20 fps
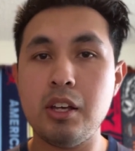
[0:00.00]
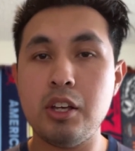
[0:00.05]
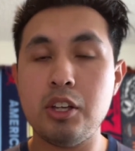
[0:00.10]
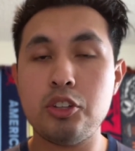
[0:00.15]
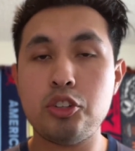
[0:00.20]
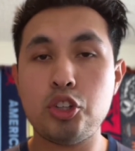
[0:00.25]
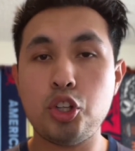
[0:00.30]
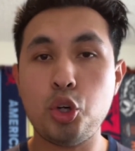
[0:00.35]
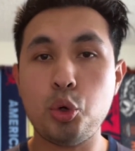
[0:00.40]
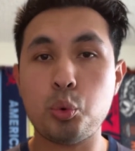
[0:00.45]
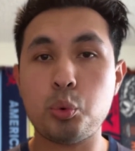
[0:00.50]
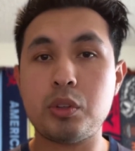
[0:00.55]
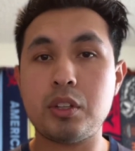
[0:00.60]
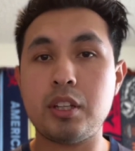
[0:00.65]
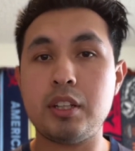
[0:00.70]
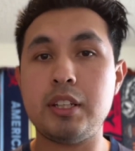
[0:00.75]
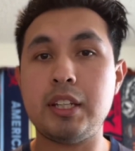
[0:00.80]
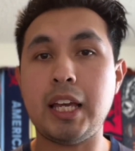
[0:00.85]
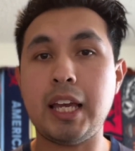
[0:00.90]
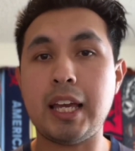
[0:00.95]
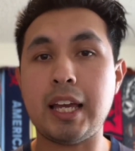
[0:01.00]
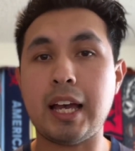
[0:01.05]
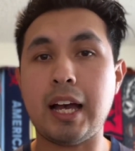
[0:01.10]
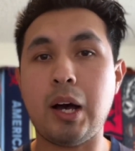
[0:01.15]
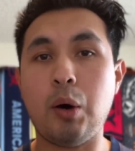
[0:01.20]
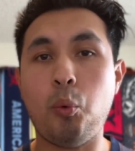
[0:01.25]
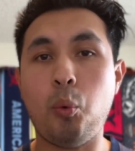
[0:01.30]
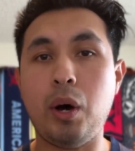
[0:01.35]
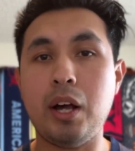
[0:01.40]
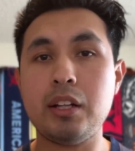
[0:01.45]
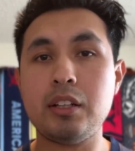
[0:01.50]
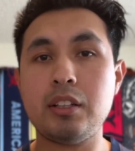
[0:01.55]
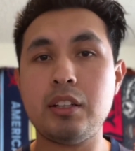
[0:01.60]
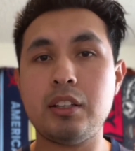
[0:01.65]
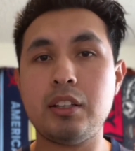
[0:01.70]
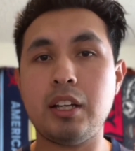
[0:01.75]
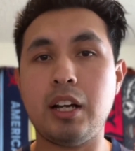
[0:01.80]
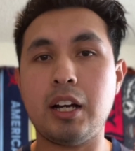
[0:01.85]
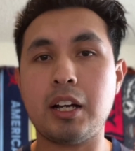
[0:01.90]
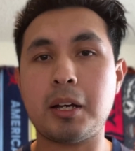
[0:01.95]
So today I wanted to
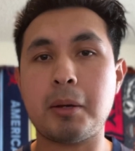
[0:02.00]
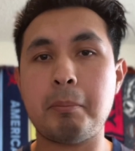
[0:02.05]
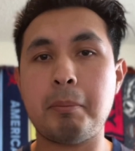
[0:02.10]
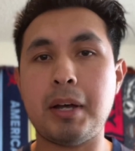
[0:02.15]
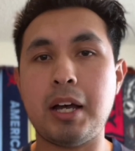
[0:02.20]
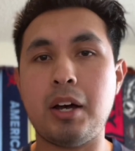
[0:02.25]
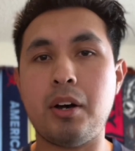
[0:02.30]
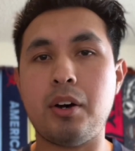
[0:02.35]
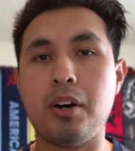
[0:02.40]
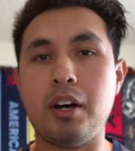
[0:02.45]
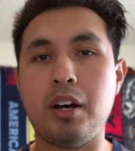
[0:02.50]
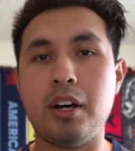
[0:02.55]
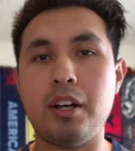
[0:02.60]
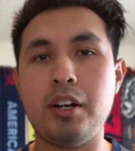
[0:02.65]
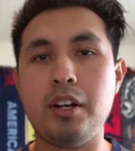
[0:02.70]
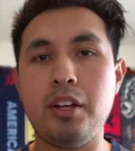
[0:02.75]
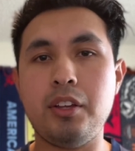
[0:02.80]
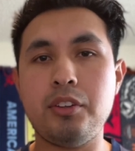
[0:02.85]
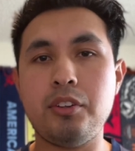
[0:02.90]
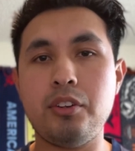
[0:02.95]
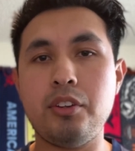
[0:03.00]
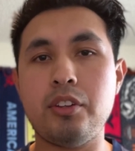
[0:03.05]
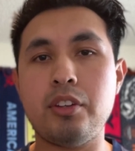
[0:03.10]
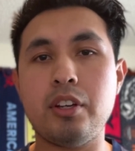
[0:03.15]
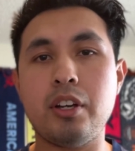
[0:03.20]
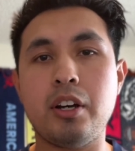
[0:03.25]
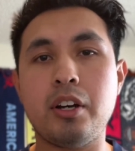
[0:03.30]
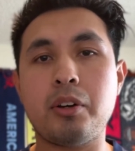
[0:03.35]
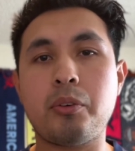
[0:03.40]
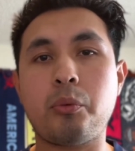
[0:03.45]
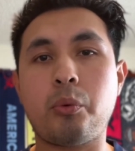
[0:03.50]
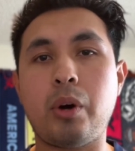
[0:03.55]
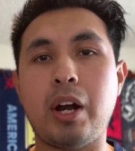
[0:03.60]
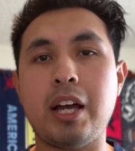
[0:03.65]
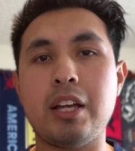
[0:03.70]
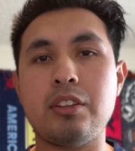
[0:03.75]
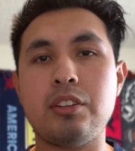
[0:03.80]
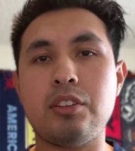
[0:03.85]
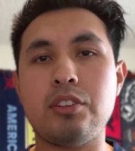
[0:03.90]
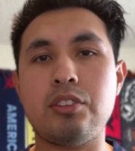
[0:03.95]
talk about another young
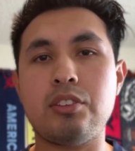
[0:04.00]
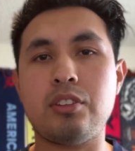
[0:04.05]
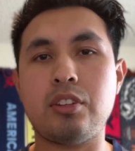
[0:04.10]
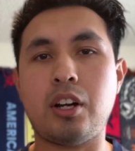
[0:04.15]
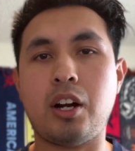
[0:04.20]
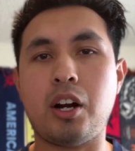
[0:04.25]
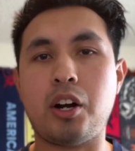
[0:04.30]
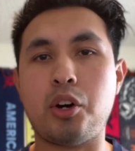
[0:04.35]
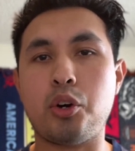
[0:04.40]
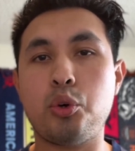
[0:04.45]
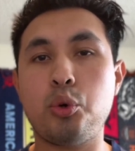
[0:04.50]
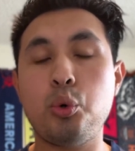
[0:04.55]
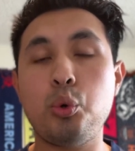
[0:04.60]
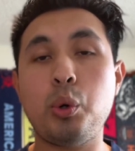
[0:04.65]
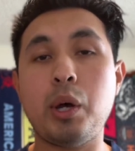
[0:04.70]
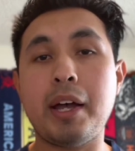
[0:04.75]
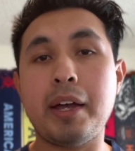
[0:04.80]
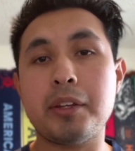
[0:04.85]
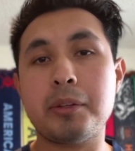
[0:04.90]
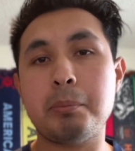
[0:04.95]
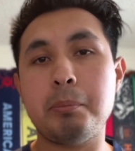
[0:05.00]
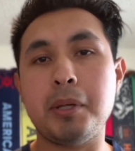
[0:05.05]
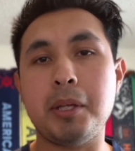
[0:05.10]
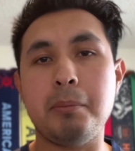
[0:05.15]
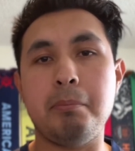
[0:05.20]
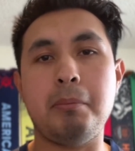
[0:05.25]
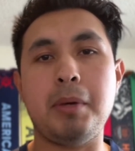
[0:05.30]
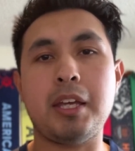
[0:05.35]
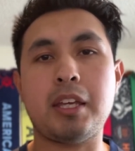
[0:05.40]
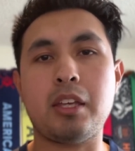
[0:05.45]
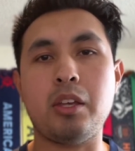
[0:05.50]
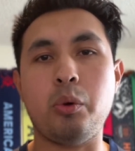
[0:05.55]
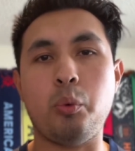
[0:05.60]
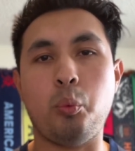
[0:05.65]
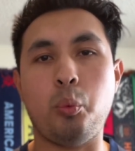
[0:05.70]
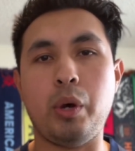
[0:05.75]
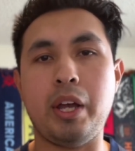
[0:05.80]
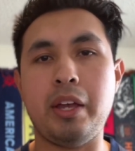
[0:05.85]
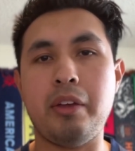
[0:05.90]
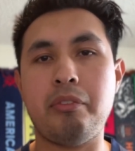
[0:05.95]
rising star who has been
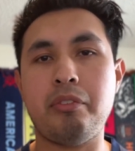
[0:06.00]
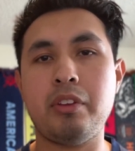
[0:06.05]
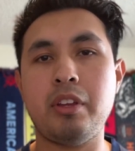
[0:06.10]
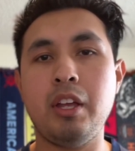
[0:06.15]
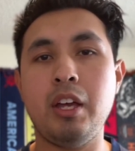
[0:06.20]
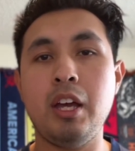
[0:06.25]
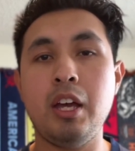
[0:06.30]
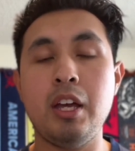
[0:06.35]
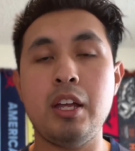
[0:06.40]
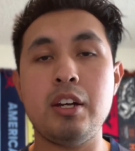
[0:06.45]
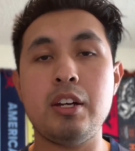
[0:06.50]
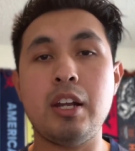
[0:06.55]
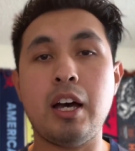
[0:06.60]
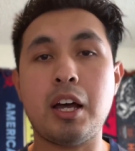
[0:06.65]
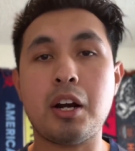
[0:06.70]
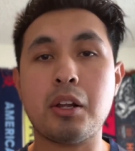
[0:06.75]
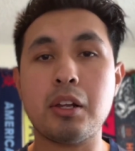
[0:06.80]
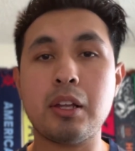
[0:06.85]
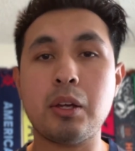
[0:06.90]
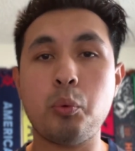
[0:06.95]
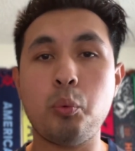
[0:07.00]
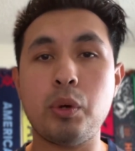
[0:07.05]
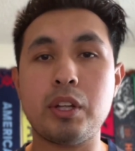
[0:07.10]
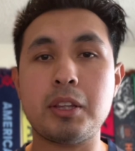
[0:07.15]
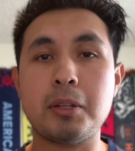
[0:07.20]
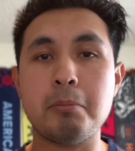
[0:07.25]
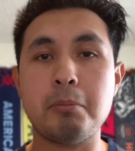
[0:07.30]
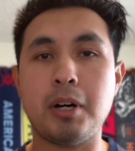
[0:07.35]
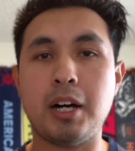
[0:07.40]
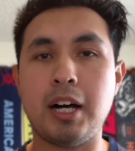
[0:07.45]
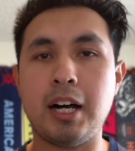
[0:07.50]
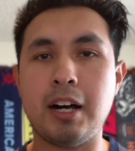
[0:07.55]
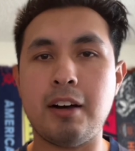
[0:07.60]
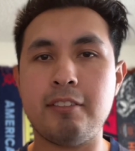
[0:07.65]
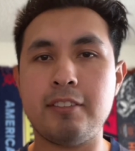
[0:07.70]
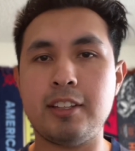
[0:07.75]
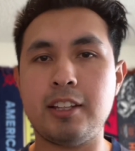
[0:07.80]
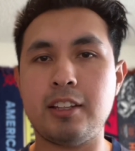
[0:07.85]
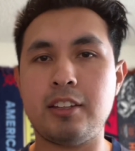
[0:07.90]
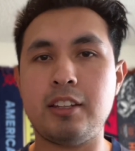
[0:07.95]
making waves not only with the
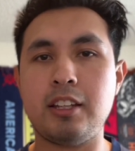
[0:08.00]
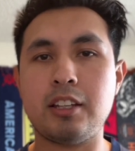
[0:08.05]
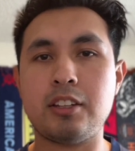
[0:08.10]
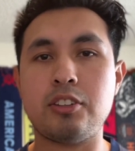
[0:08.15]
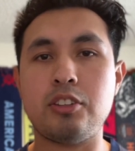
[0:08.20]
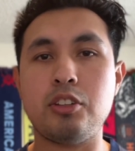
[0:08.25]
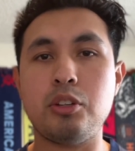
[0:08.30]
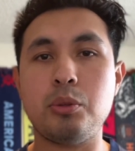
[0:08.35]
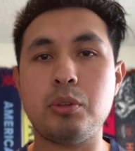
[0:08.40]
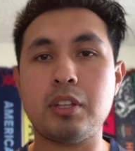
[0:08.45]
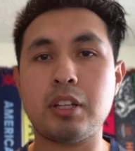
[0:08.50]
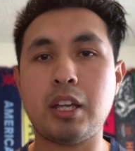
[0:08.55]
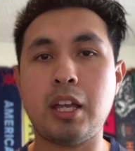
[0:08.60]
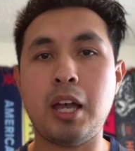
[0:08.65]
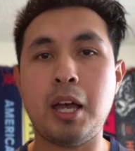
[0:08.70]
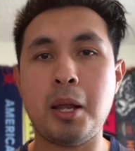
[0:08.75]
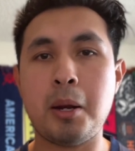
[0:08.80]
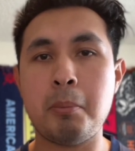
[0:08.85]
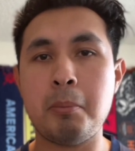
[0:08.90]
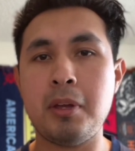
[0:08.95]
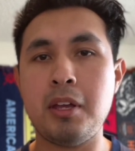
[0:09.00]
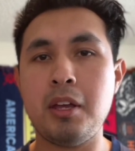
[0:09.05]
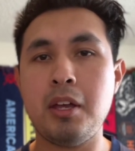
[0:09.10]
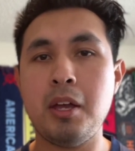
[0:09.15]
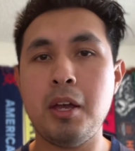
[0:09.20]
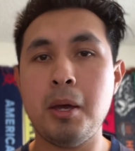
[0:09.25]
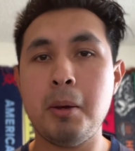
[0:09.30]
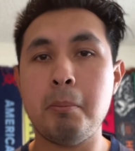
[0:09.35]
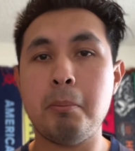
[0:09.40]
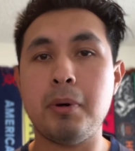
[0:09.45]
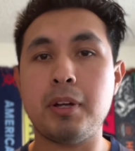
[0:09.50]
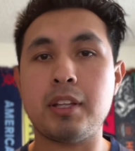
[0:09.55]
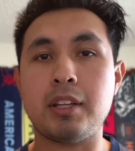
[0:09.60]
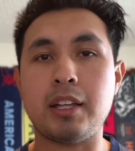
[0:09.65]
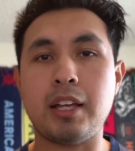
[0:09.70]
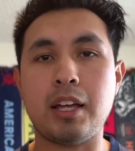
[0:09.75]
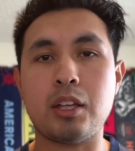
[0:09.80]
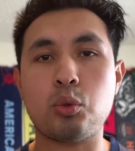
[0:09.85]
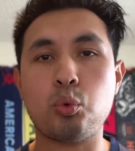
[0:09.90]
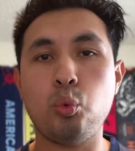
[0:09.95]
Mohamed VI Youth Academy but
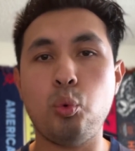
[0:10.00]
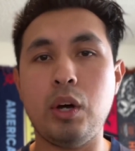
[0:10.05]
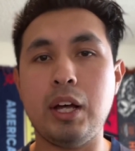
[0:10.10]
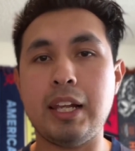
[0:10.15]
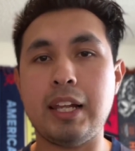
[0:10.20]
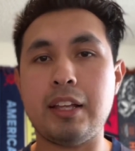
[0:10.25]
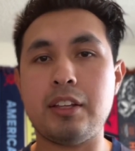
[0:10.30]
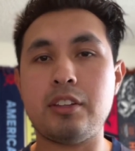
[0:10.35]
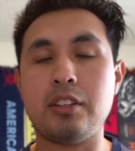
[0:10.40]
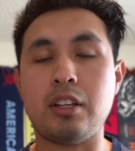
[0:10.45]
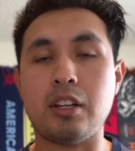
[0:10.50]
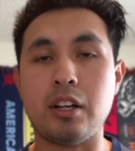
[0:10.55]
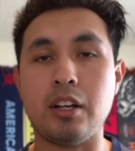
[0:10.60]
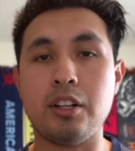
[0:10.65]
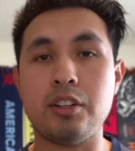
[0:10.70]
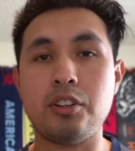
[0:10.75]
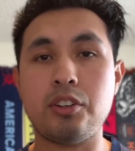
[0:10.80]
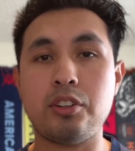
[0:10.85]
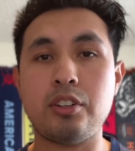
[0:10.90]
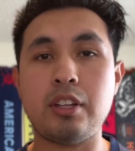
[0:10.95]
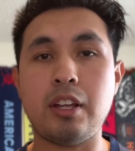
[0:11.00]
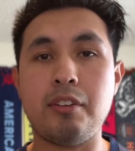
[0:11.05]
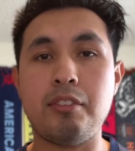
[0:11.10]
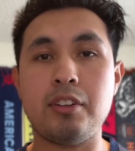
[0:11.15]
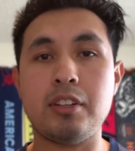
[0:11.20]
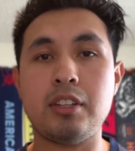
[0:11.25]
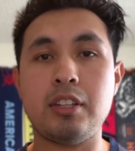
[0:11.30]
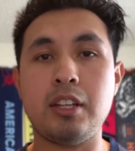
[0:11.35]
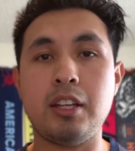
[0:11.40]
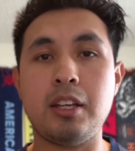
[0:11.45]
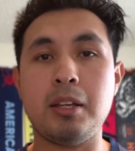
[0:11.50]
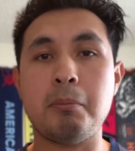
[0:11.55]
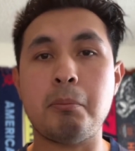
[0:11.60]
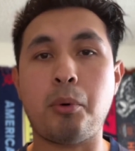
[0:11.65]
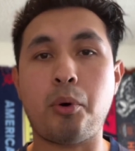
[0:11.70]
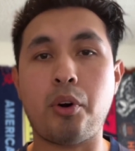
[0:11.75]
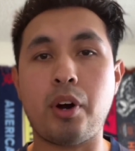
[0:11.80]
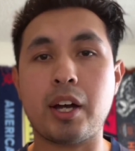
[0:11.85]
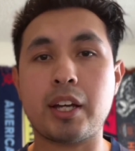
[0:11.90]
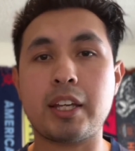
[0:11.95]
as well as the under 17
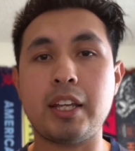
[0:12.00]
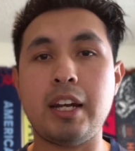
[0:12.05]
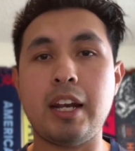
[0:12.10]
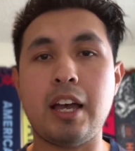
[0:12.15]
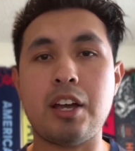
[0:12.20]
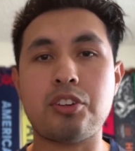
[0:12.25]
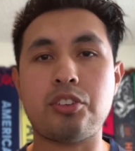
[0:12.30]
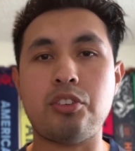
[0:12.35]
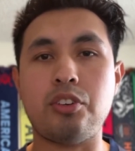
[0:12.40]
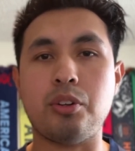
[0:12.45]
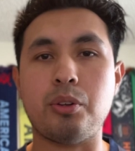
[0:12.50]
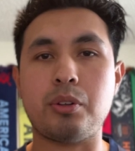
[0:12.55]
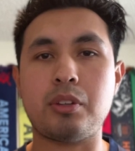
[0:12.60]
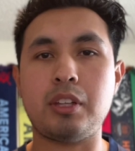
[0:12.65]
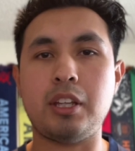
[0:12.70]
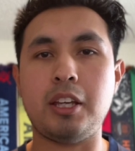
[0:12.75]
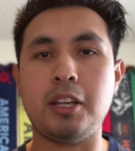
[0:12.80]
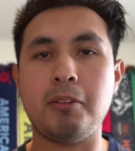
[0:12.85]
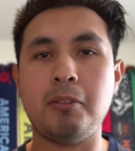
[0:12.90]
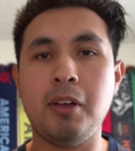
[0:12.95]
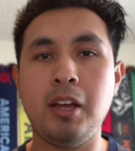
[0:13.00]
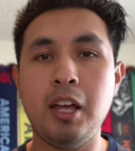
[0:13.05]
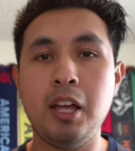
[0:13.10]
Moroccan national team.